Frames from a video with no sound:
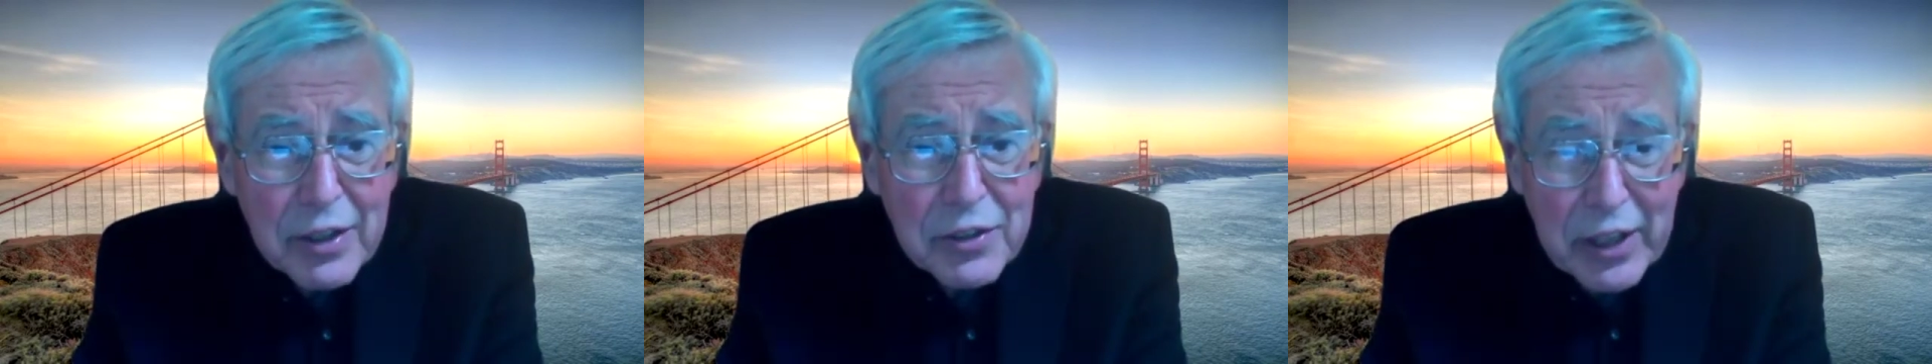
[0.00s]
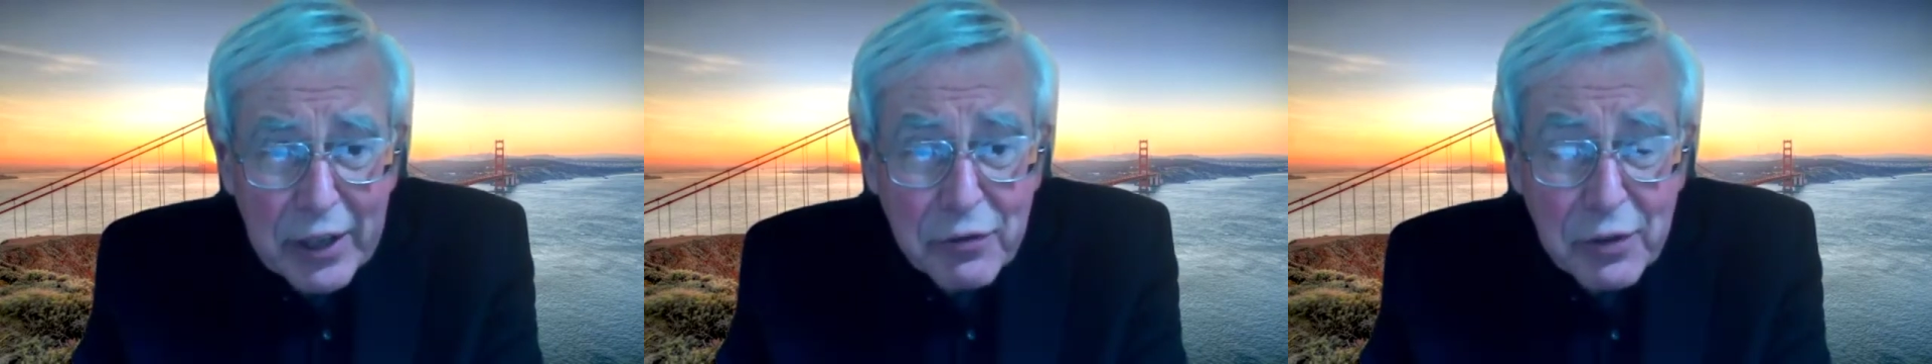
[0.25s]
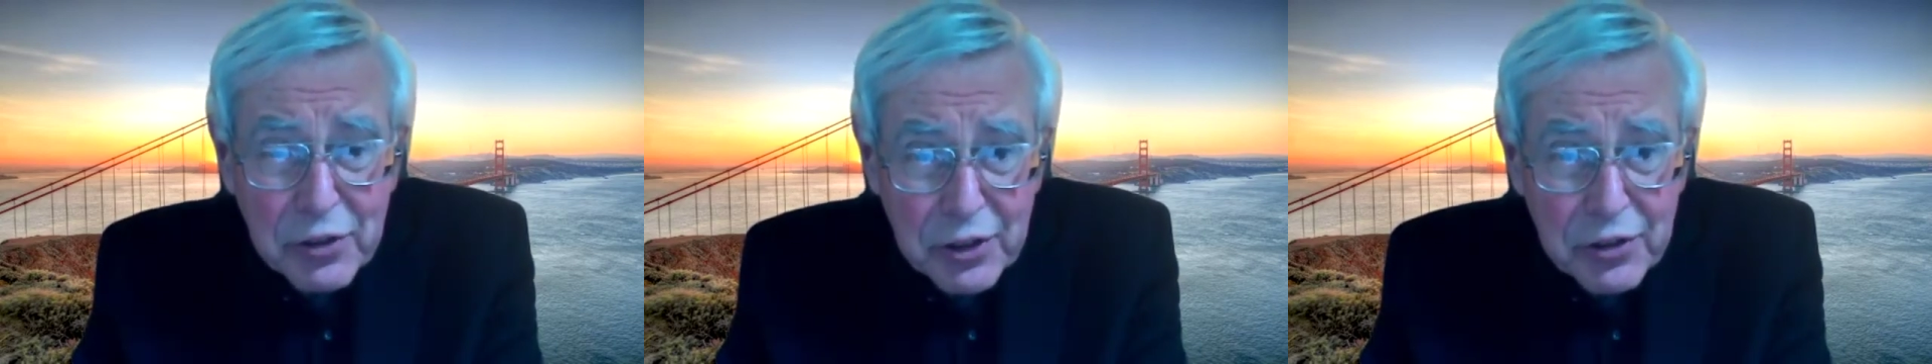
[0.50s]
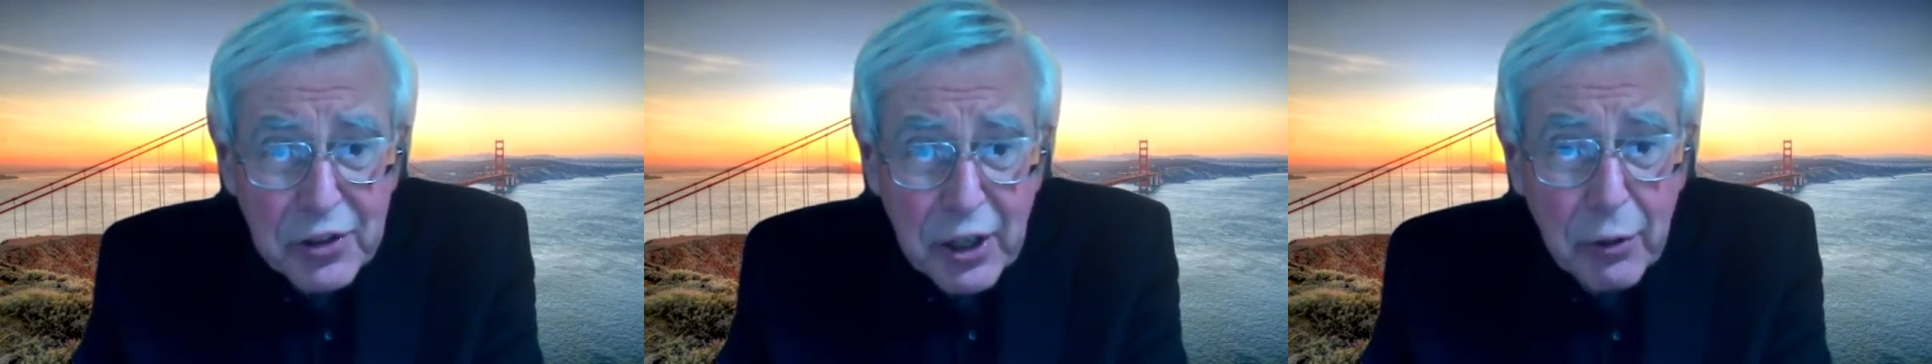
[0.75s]
San
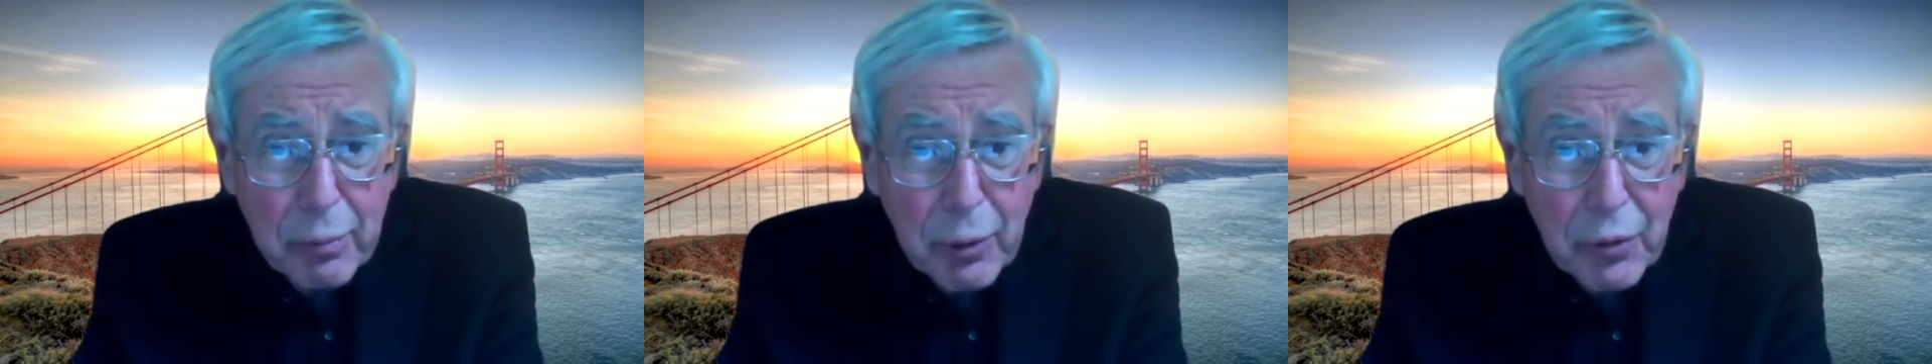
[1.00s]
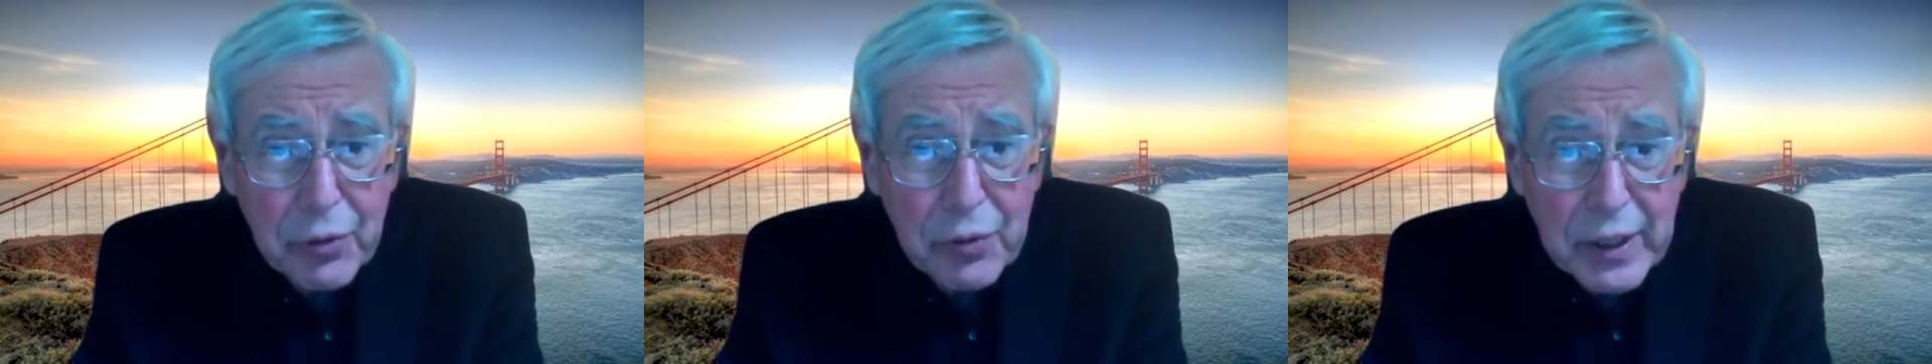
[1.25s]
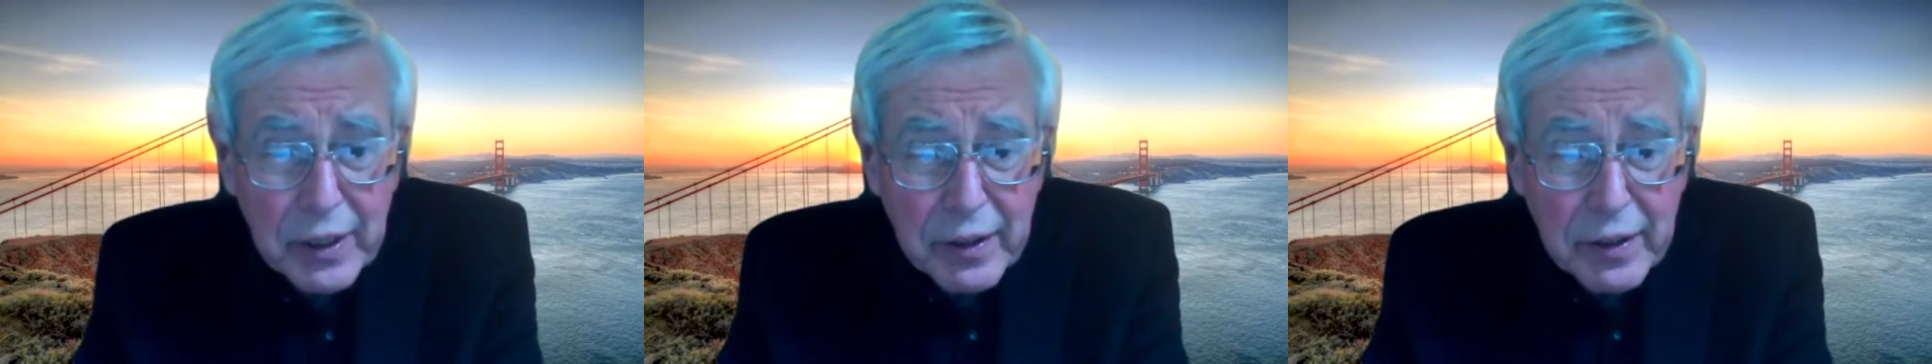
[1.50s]
Francisco, both the